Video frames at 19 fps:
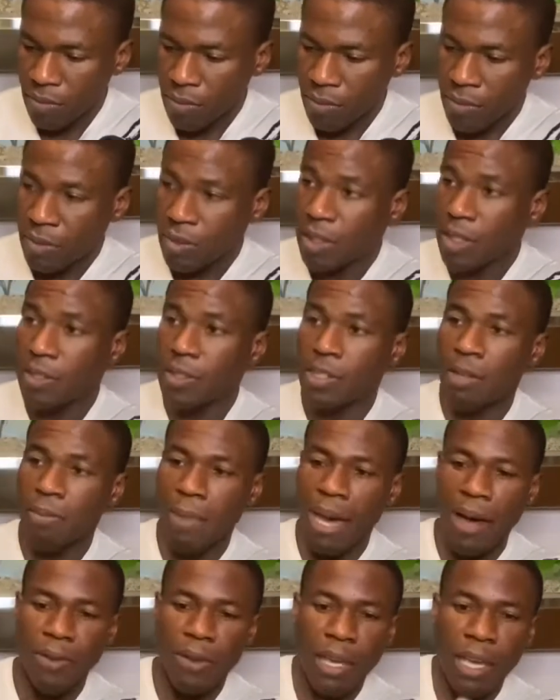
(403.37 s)
This is the
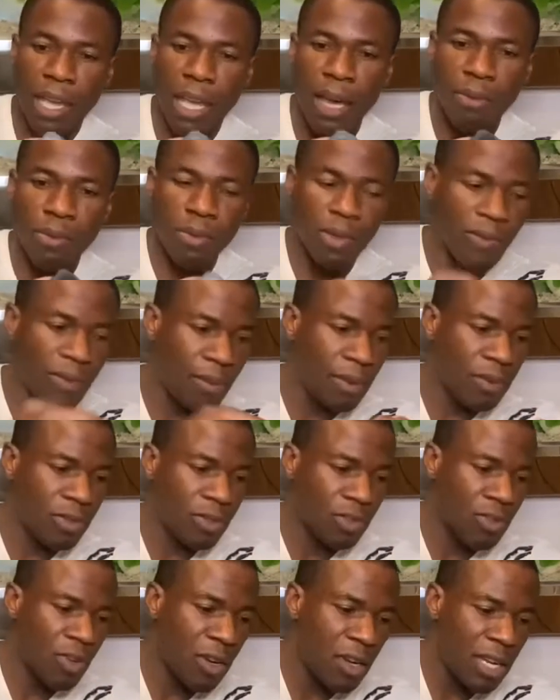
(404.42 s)
mount that it comes with. I'm
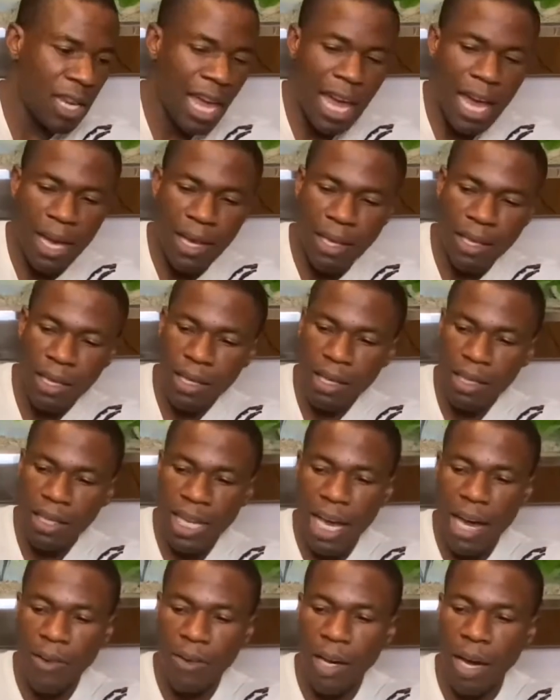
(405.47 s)
unscrewing that.
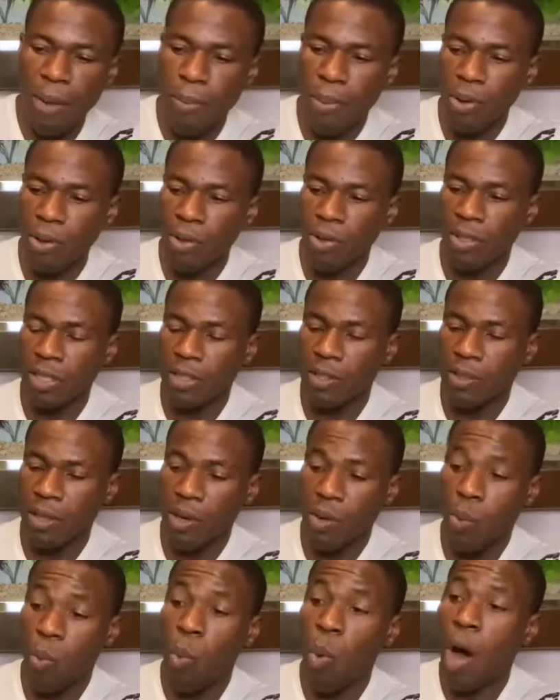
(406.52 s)
Now that I'm putting on this
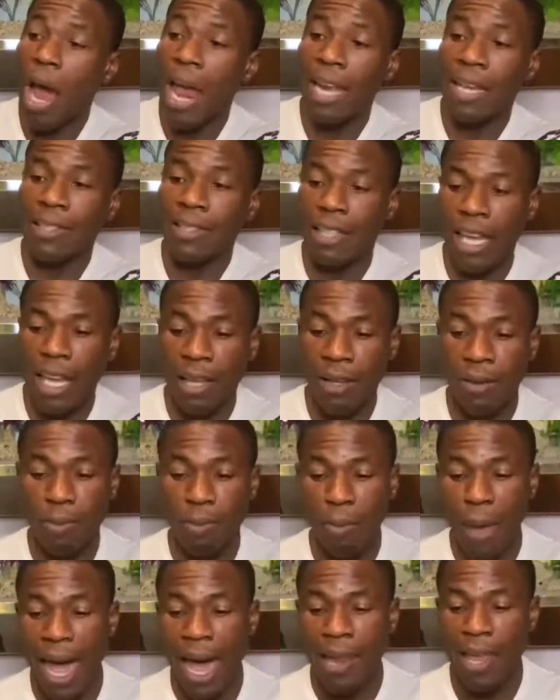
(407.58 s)
wireless
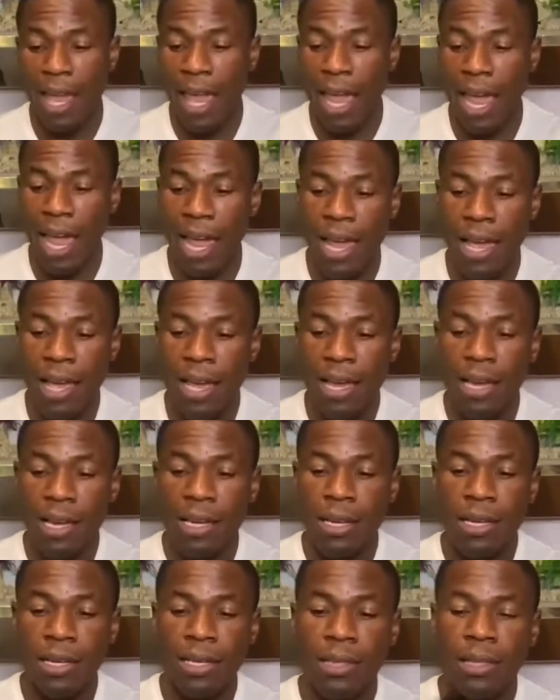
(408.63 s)
pad here,
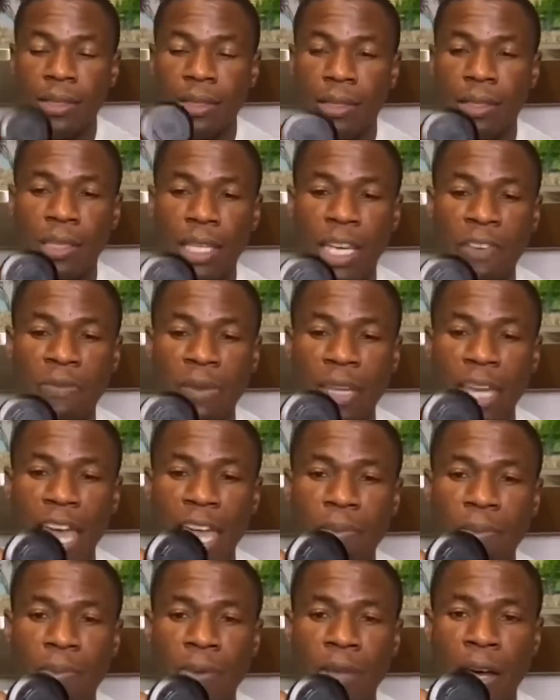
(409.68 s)
give me
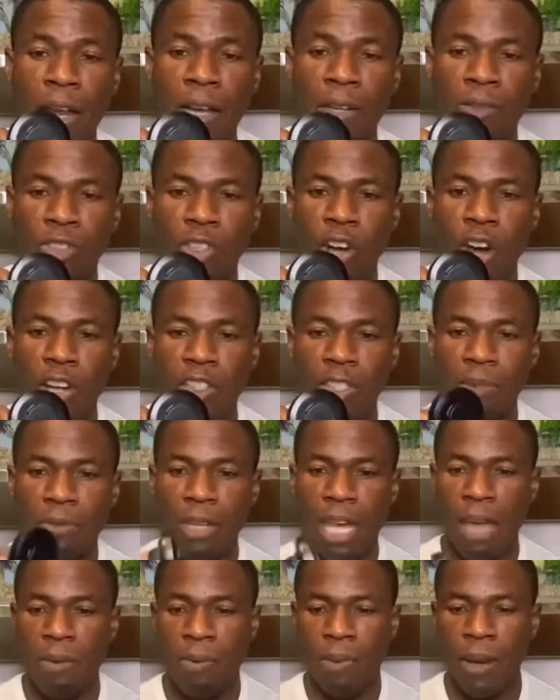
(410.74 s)
charging
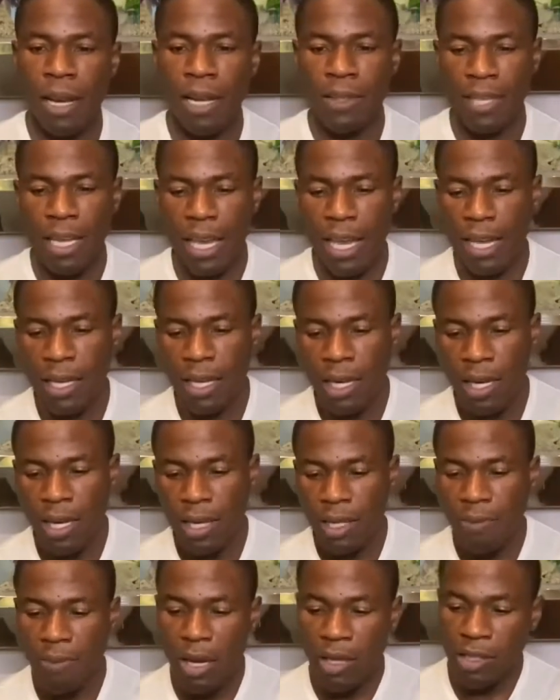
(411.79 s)
capability.
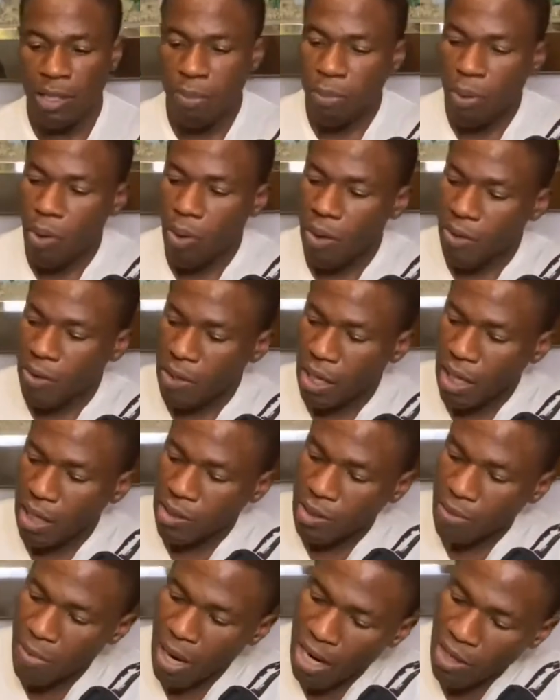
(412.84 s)
The most important thing is
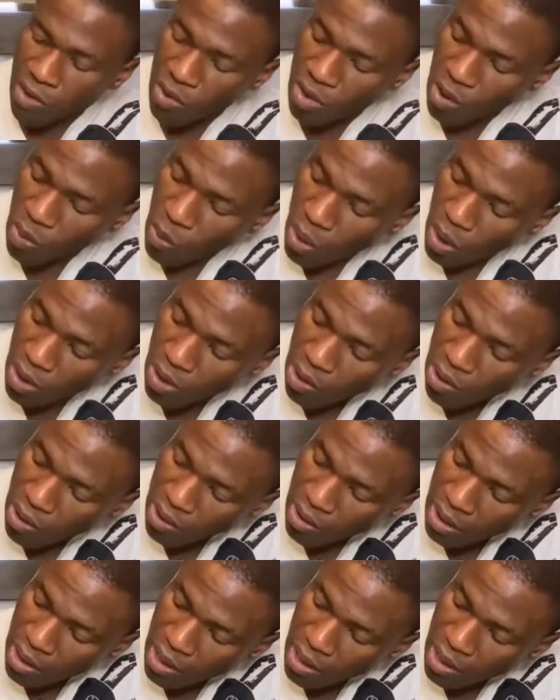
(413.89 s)
to make sure the quad lock